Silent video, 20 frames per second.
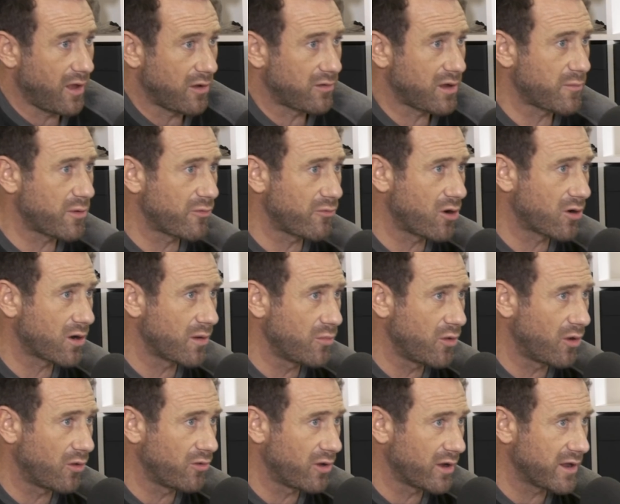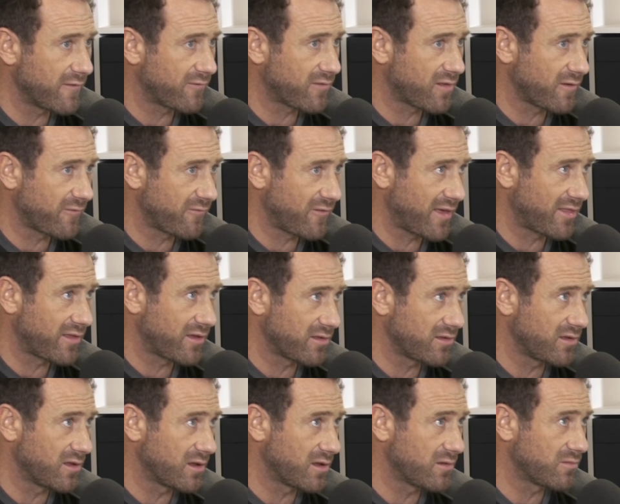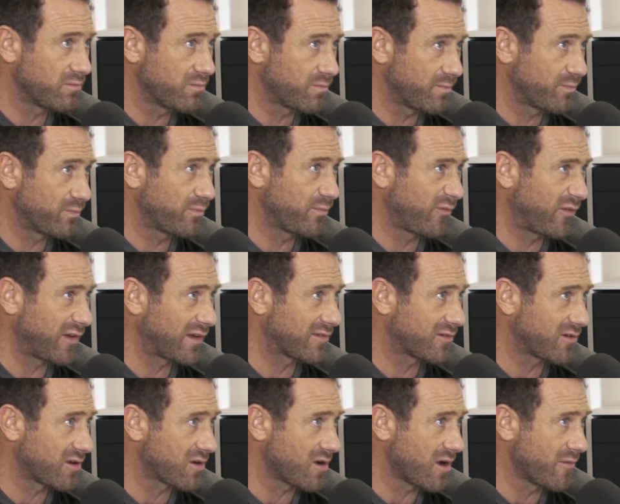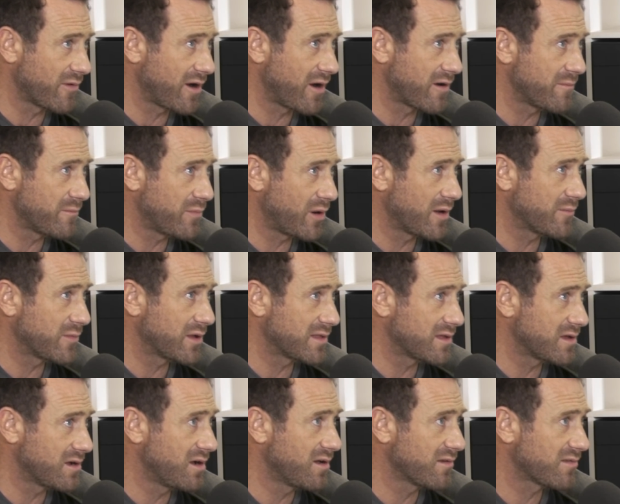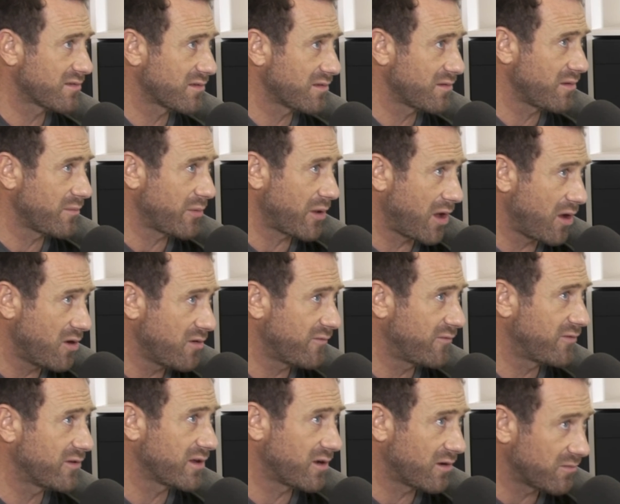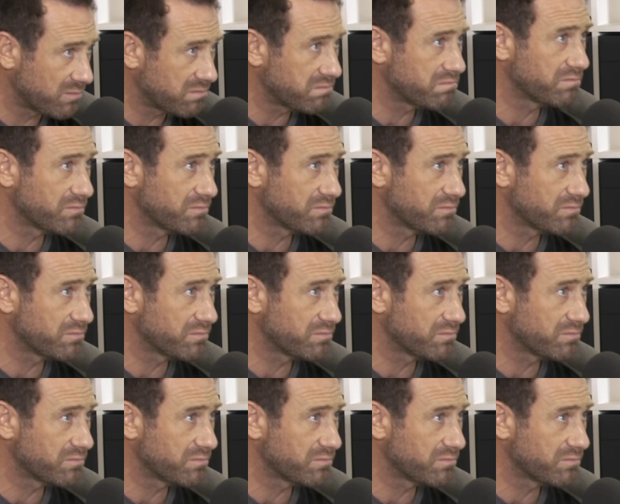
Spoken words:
Don't get me wrong, I'm not naive to the fact that things could come around and bite me in the arse, but hopefully I'll